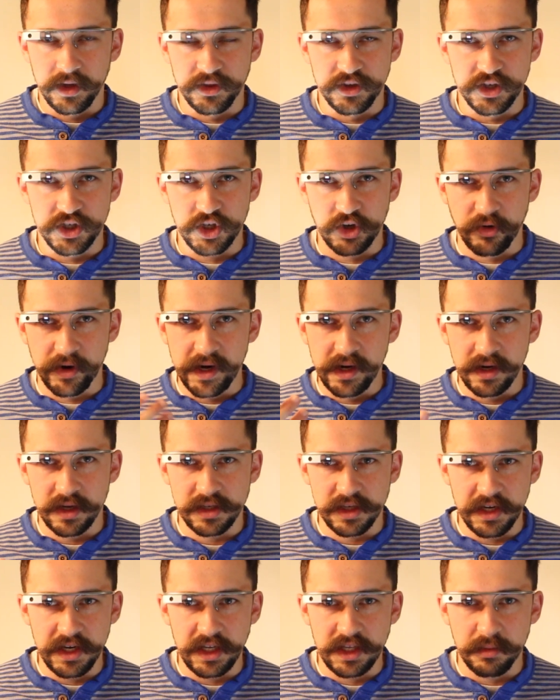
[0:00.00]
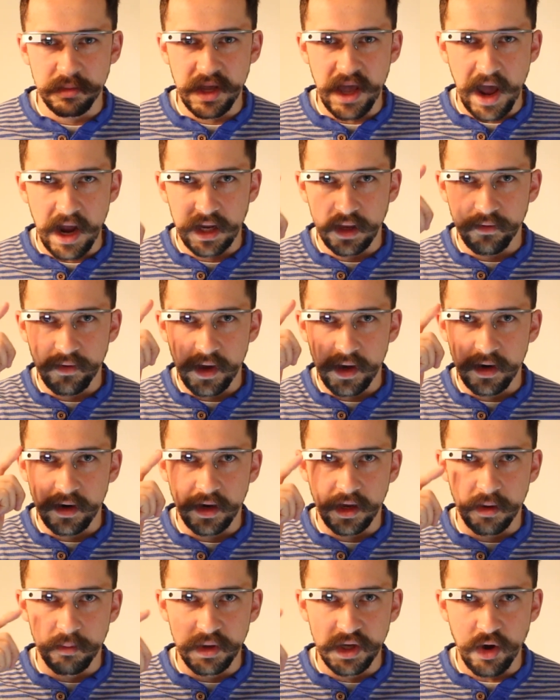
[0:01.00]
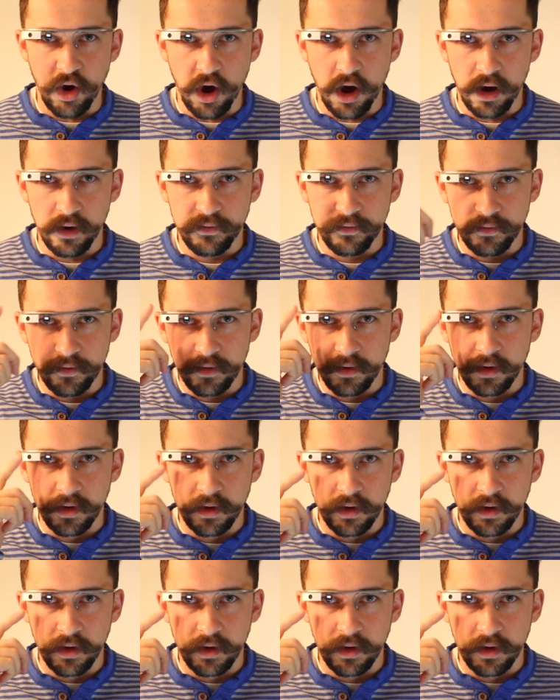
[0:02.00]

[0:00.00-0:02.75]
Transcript: The screen doesn't need to be activated; it could be off.